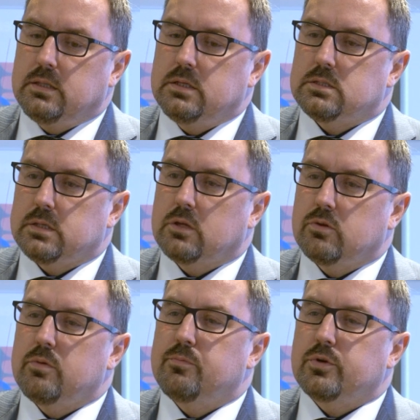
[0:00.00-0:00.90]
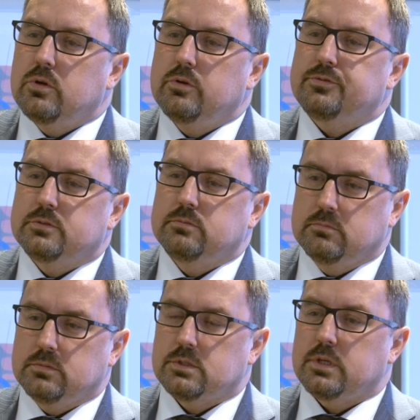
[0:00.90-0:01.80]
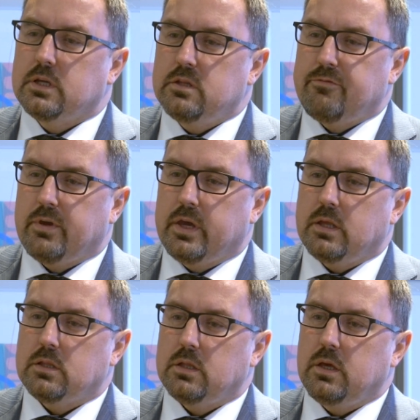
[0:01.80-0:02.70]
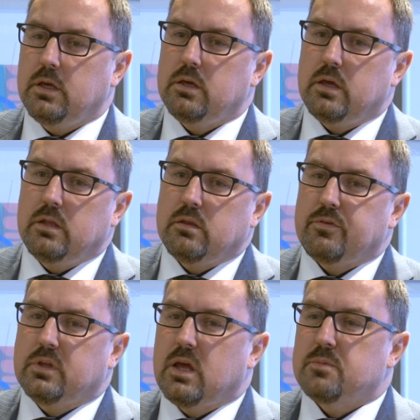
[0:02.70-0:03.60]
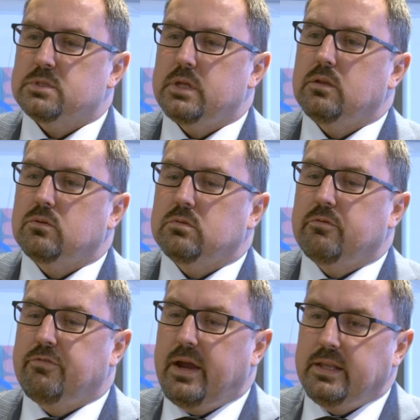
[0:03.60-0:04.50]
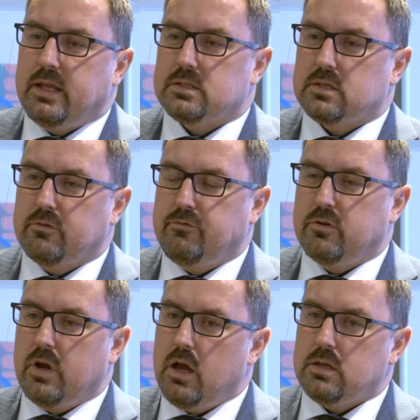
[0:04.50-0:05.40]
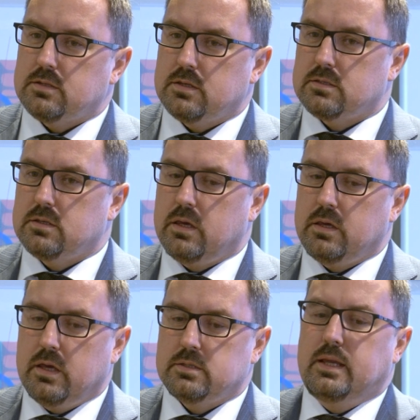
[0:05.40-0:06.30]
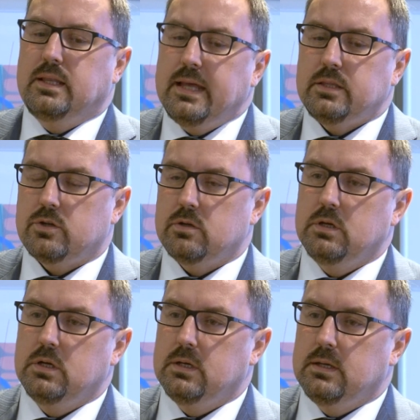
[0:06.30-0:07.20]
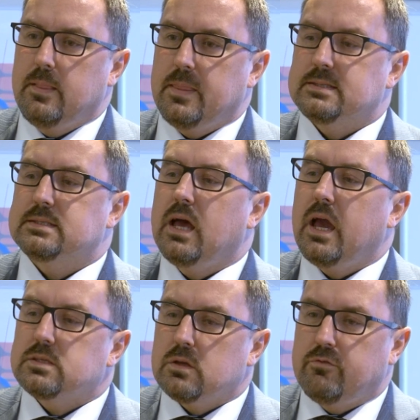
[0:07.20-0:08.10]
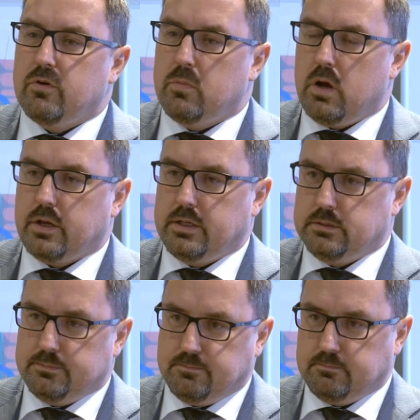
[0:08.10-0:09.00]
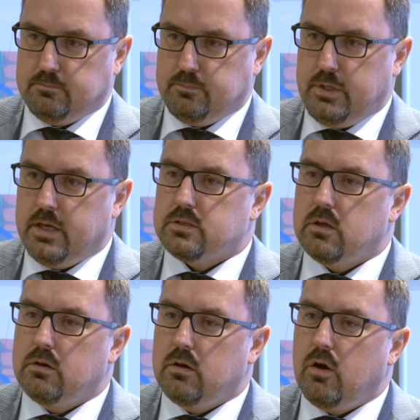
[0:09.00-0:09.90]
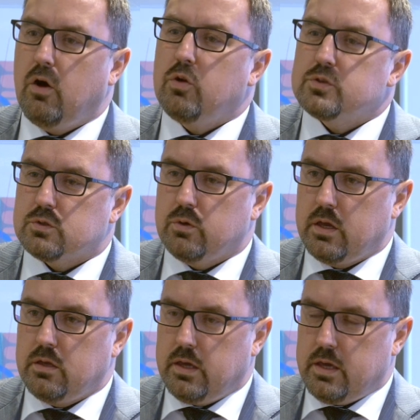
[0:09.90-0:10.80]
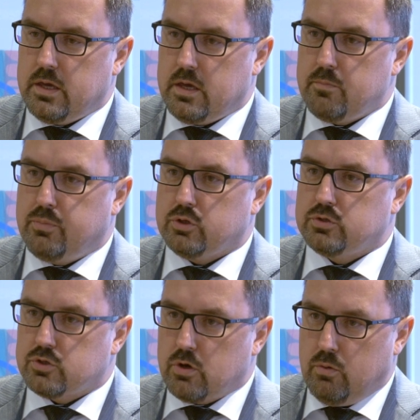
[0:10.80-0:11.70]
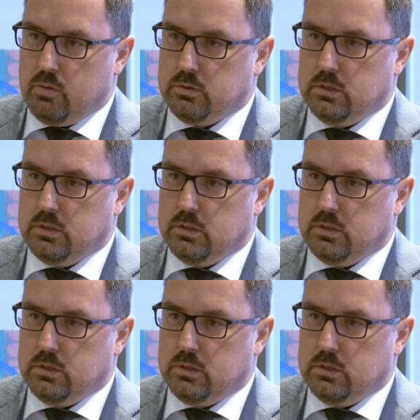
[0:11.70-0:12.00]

This sector improved significantly, and if it comes then to the financing, for us as a lender, the size of a market plays also a important role.